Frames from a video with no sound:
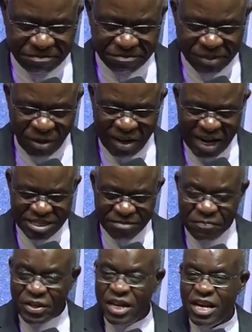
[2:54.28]
All right?
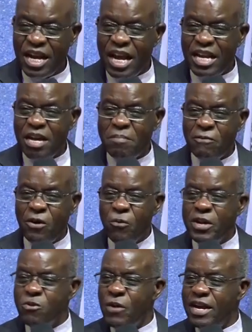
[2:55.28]
And before we
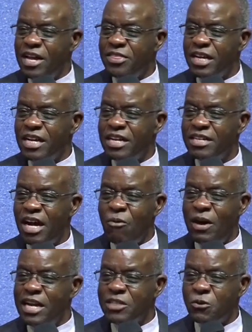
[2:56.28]
do anything, I
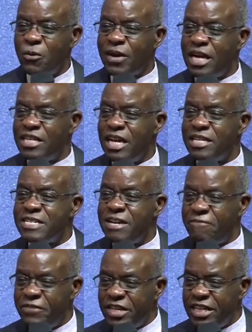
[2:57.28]
want us to look at the
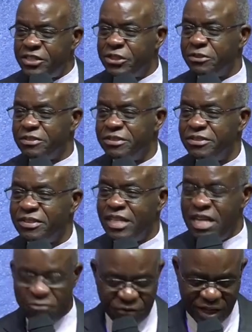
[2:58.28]
definition, the
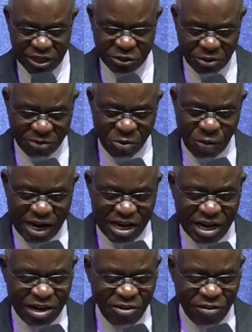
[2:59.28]
definition of the word
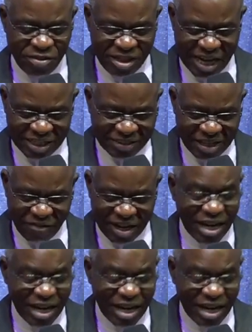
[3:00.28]
thanksgiving.